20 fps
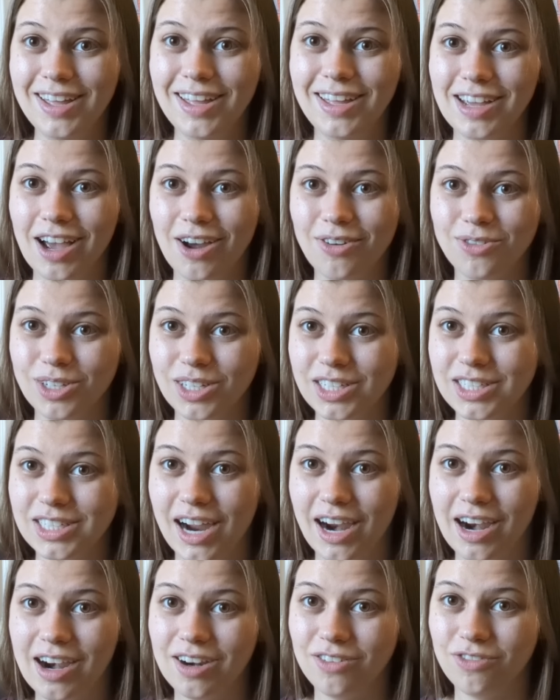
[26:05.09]
got really
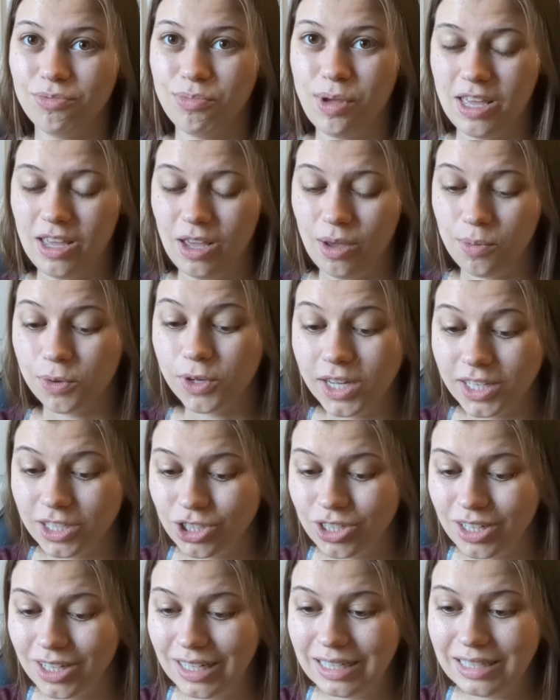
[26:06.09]
tired of making
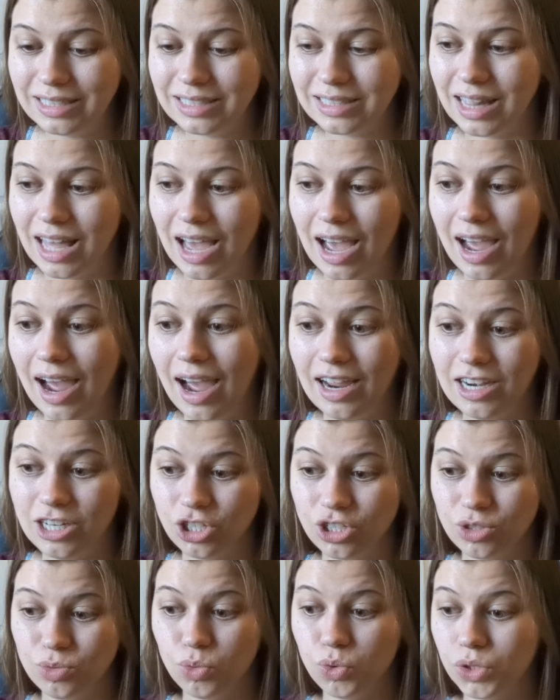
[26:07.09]
plushies, that I
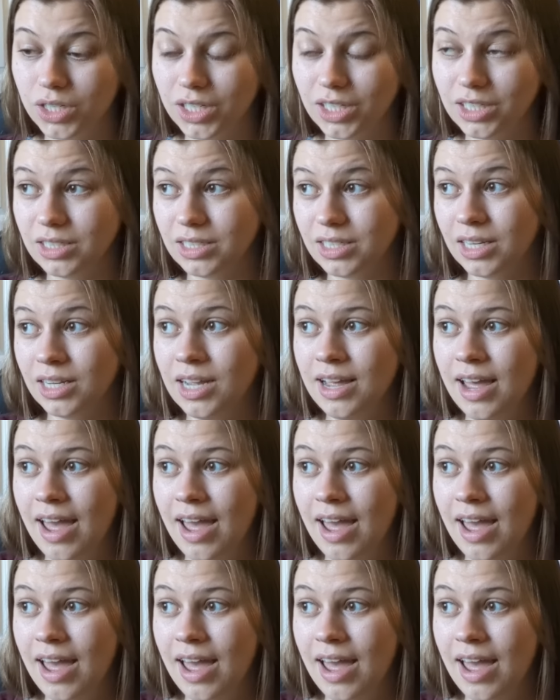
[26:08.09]
just wouldn't